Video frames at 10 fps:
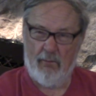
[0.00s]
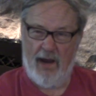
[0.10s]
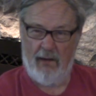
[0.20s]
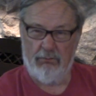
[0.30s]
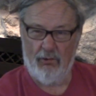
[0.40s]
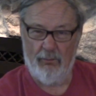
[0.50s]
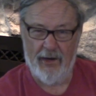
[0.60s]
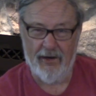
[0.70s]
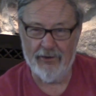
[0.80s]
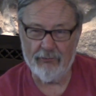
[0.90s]
my
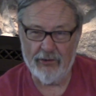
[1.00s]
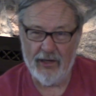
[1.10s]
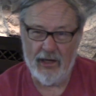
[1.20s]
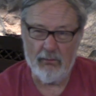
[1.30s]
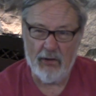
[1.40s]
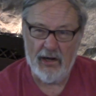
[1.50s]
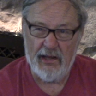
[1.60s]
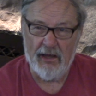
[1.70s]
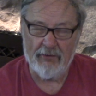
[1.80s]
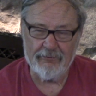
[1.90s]
blueberries with anybody
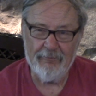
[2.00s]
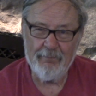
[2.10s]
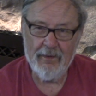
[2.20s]
else.